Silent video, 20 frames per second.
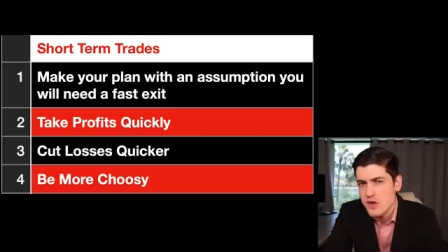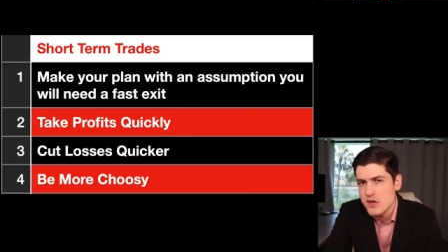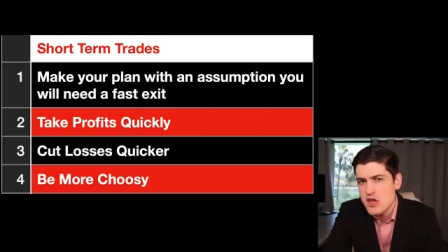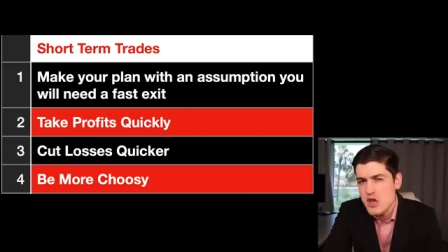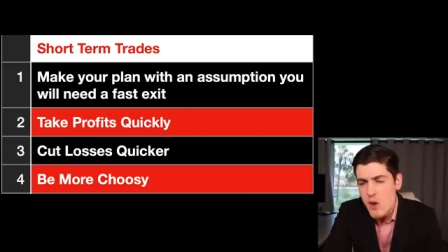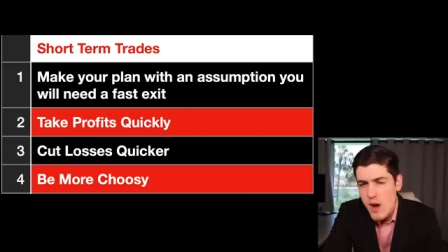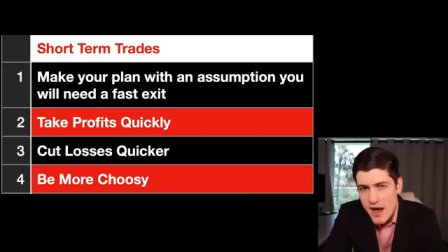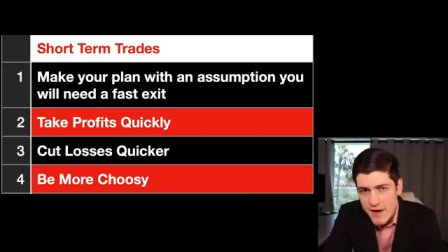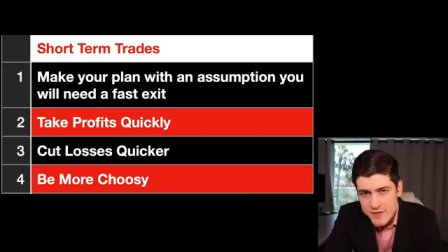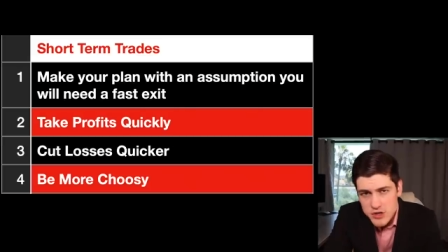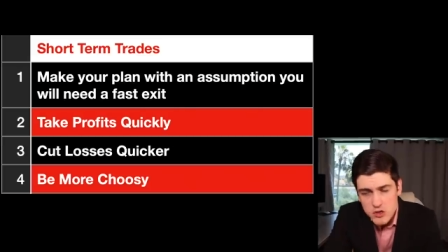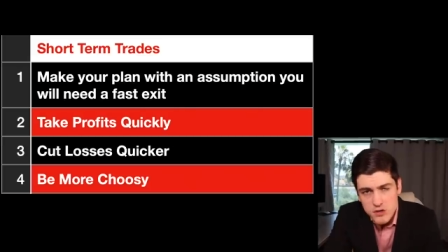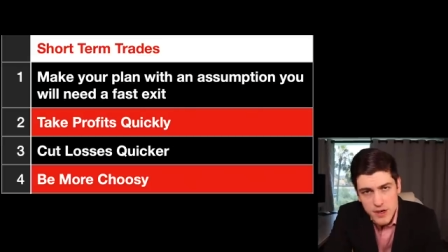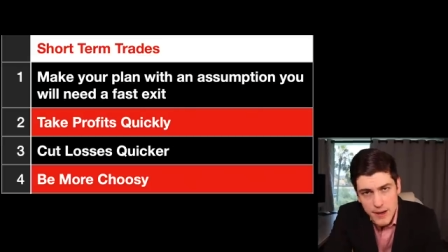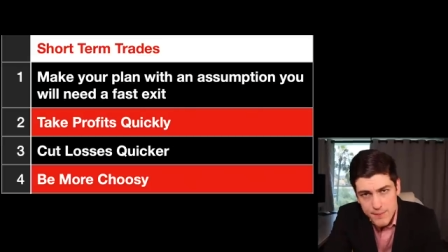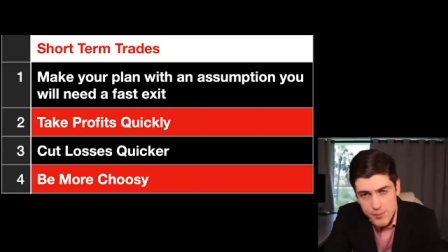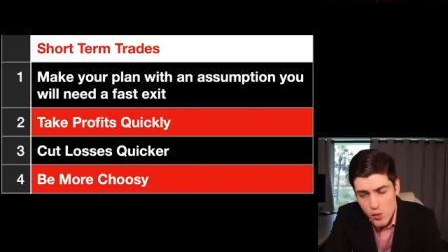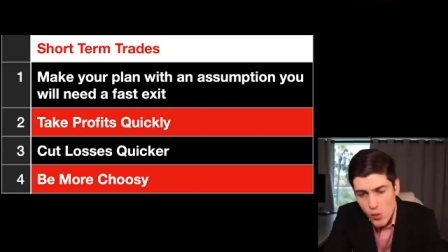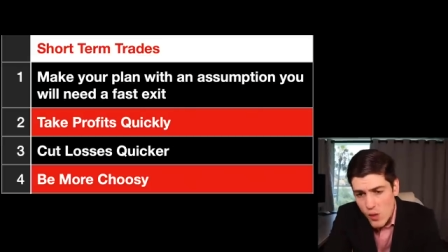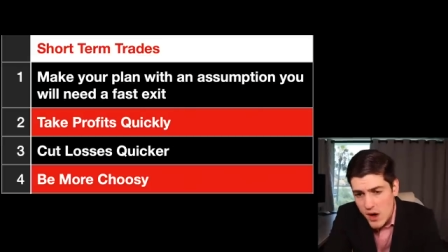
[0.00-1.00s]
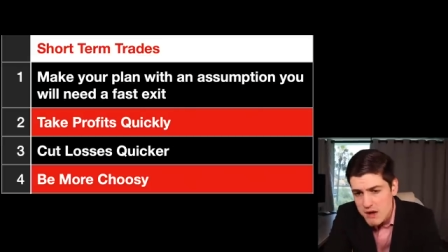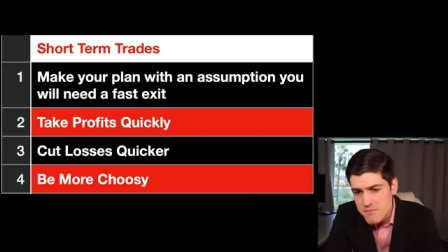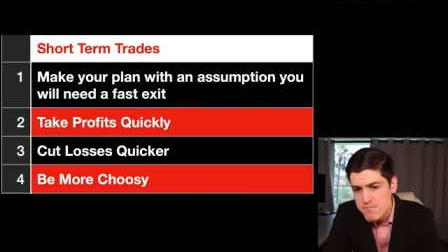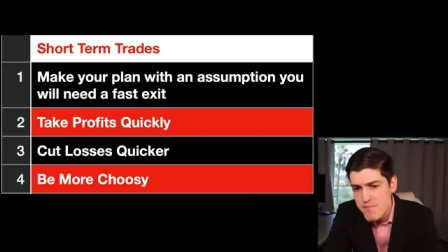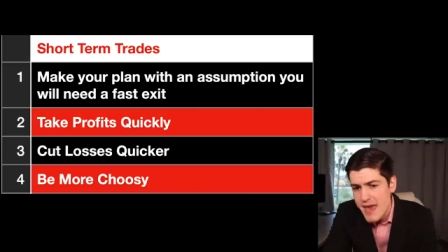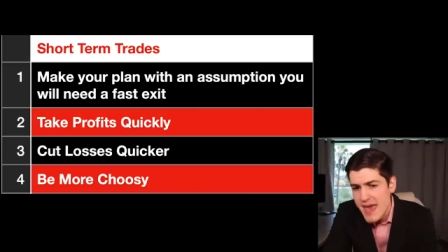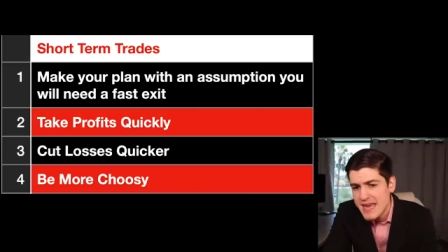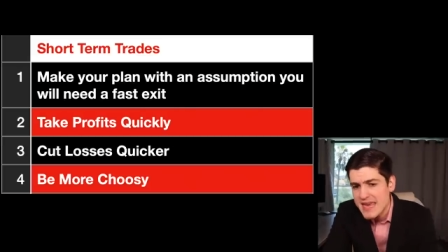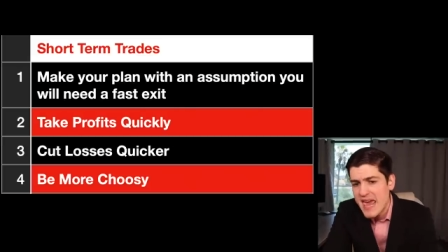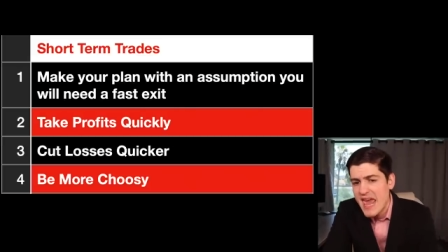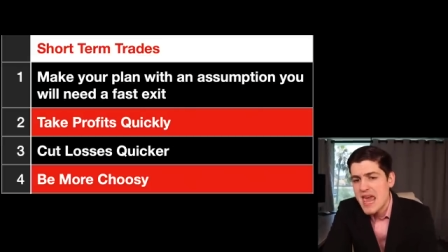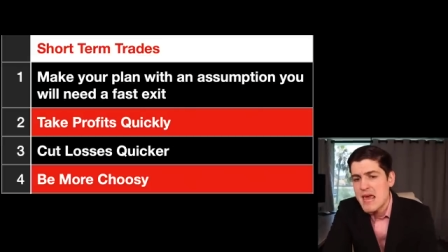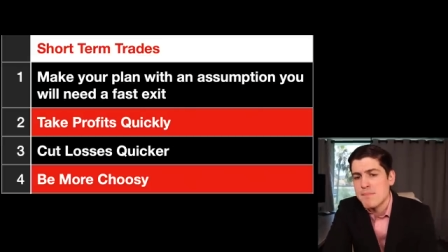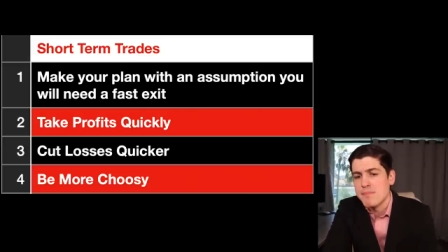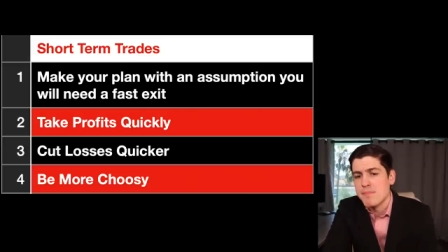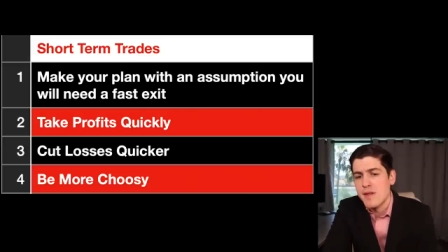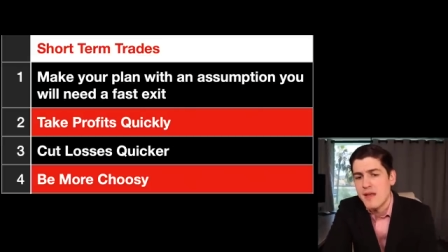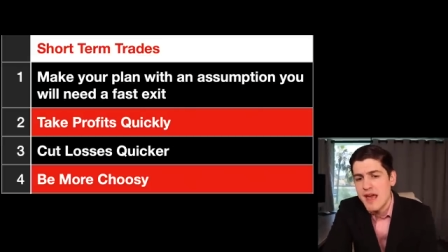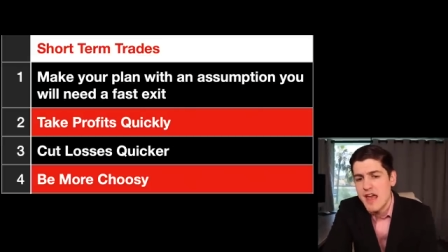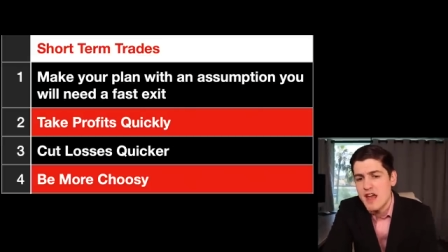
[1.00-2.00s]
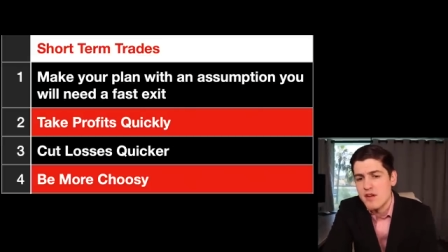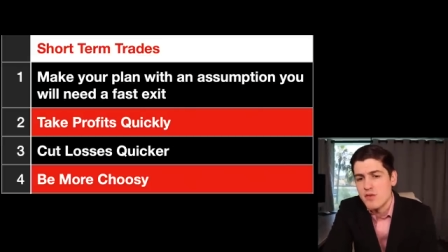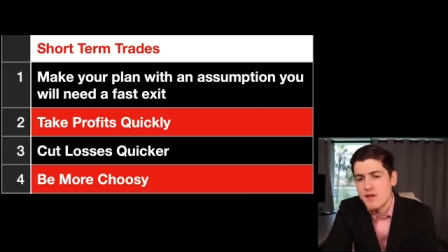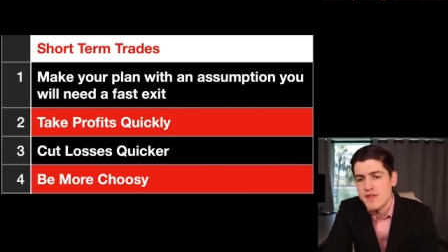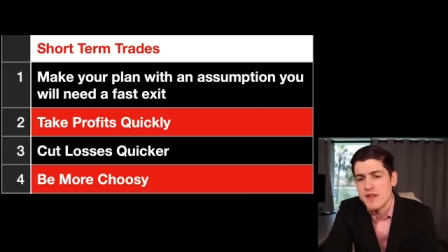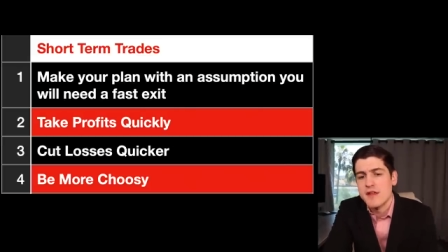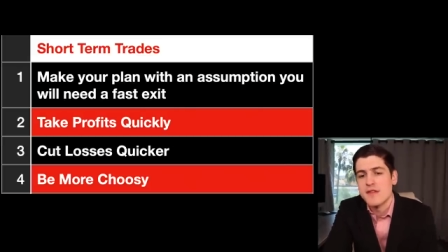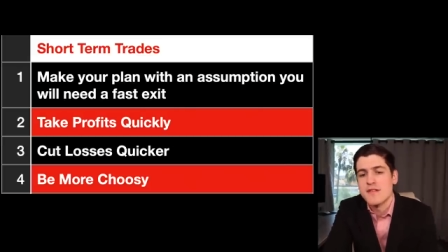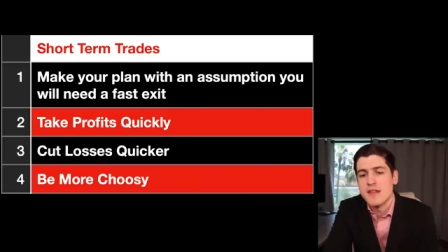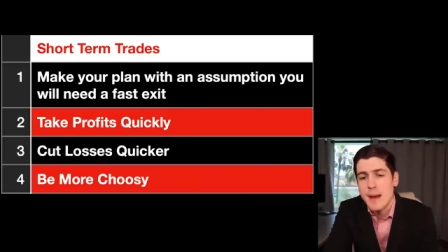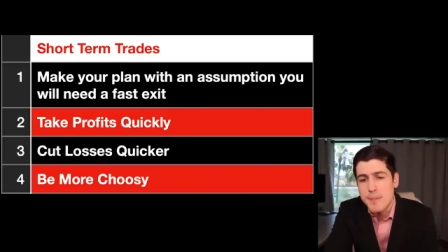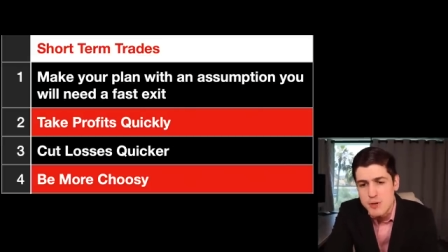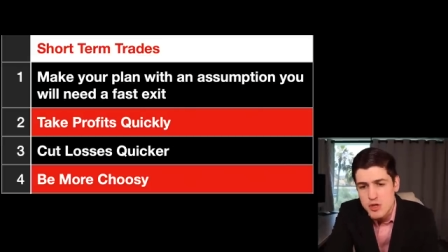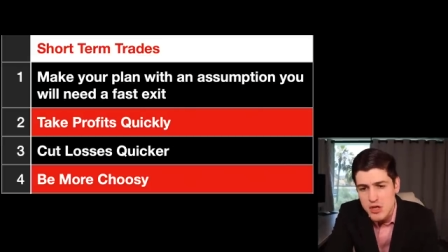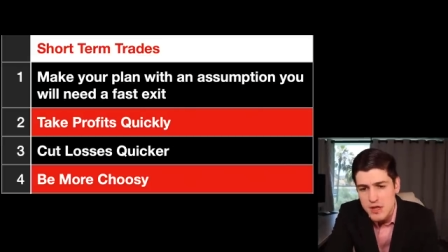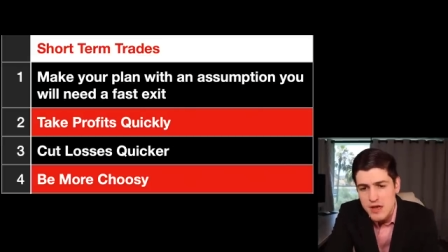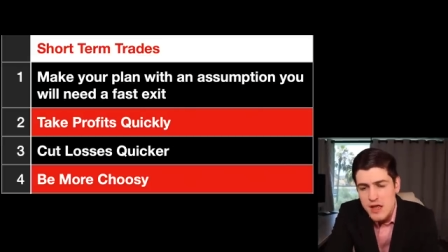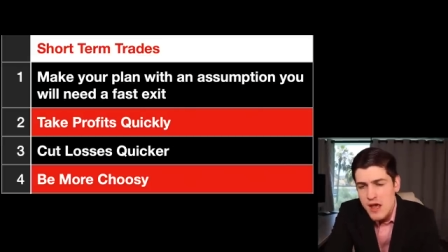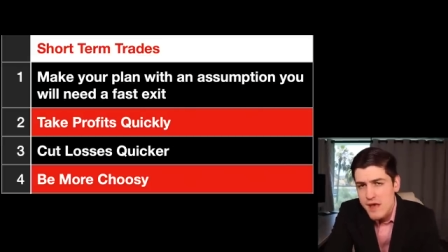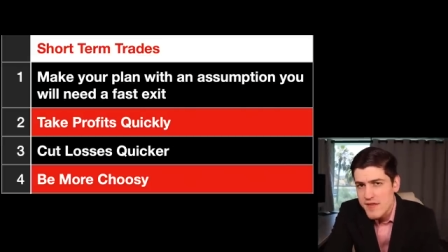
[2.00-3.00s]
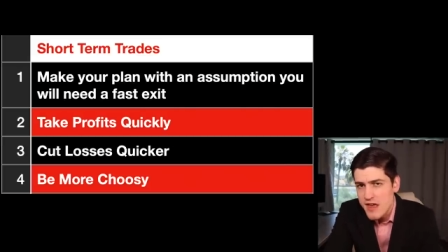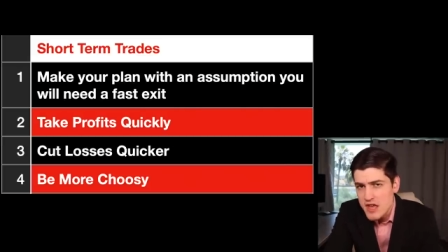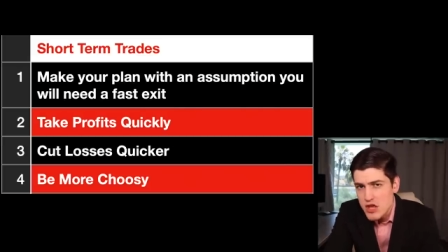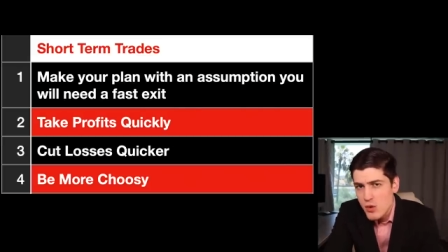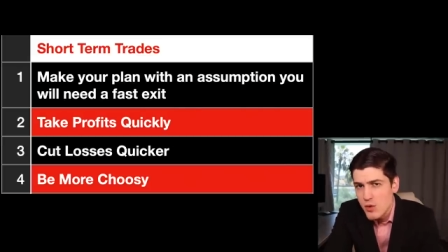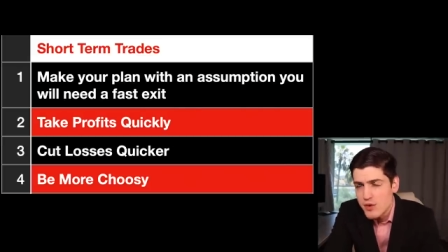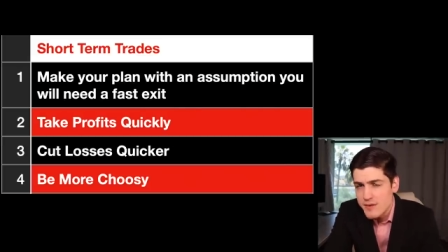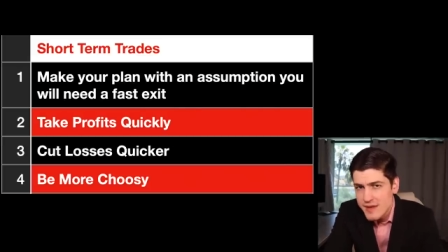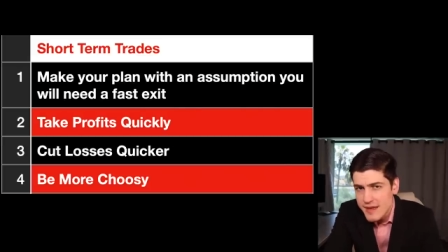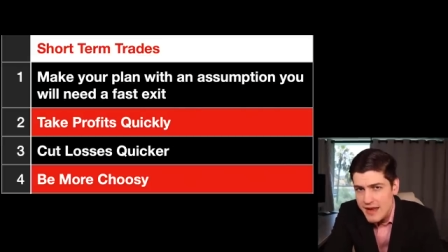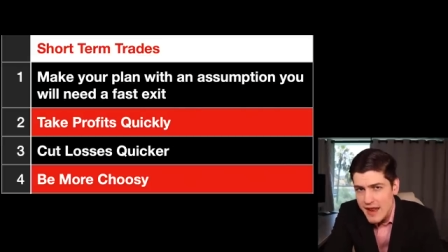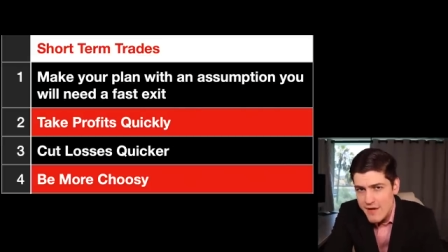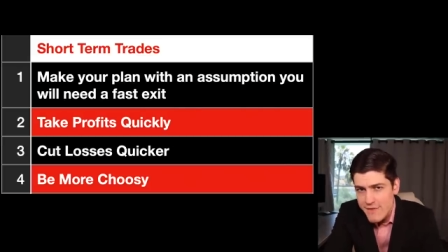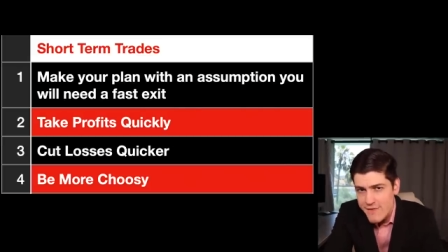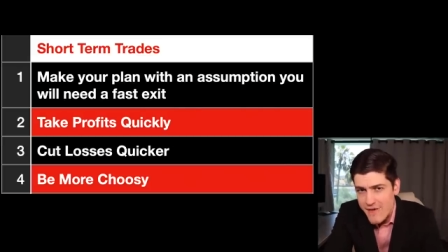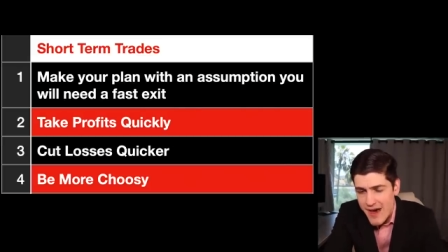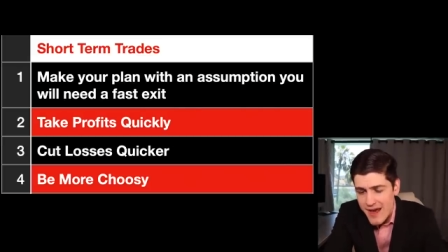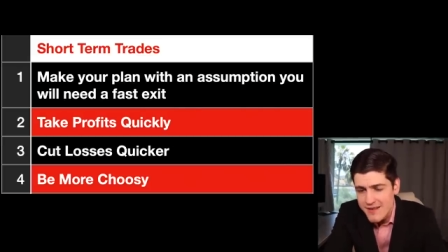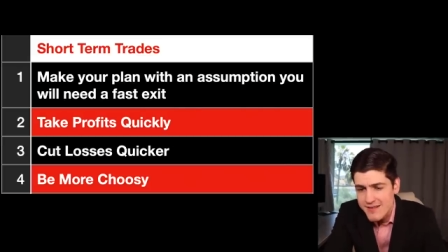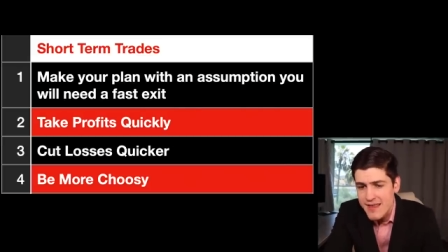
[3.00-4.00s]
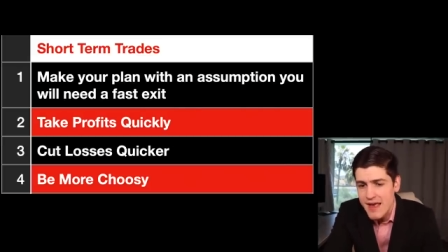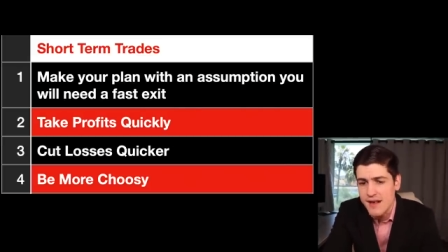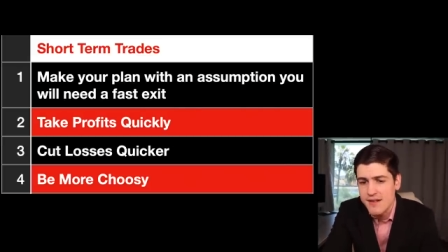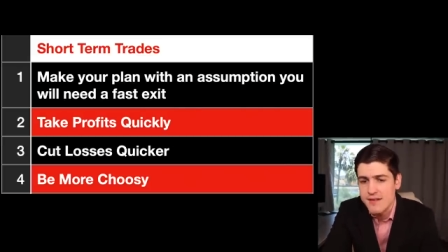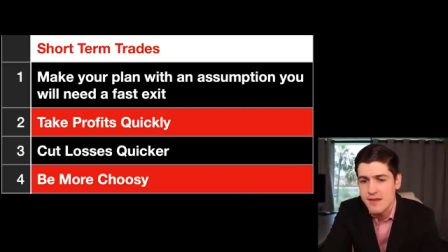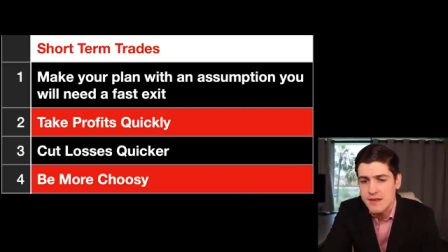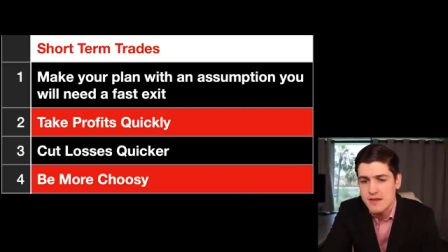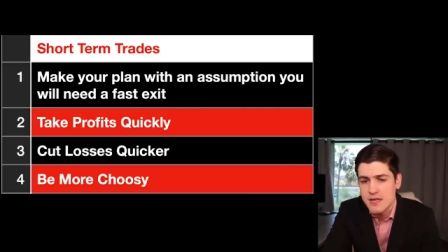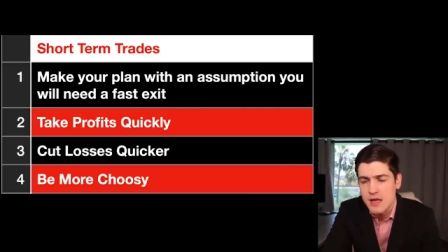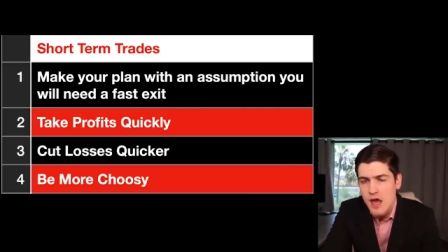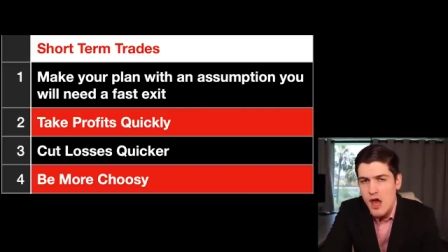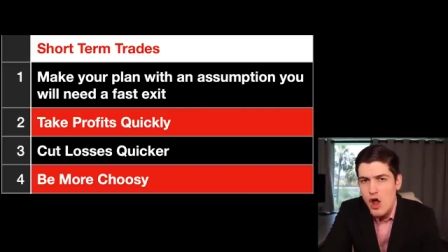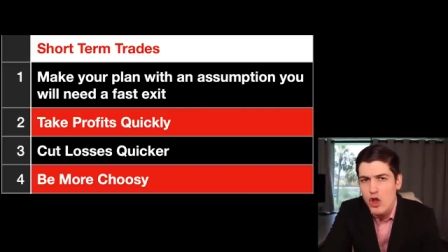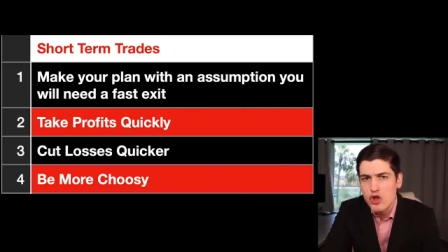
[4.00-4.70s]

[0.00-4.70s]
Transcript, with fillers: So you have to, number one, make a plan with an assumption that you will need a fast exit.